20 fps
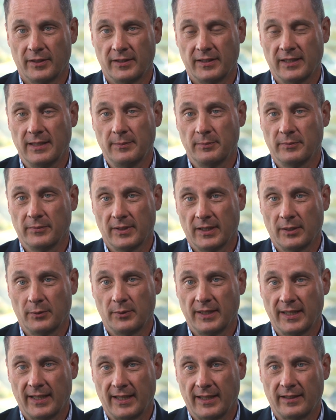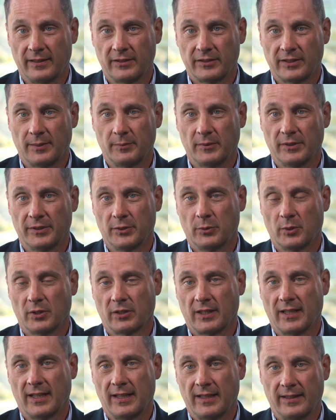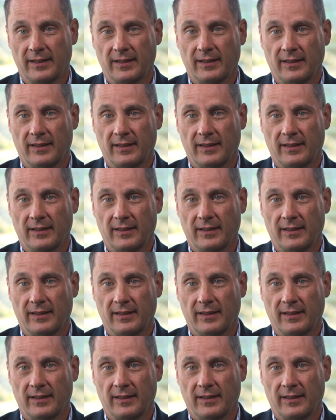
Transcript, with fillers: the team that we had assembled to work on it.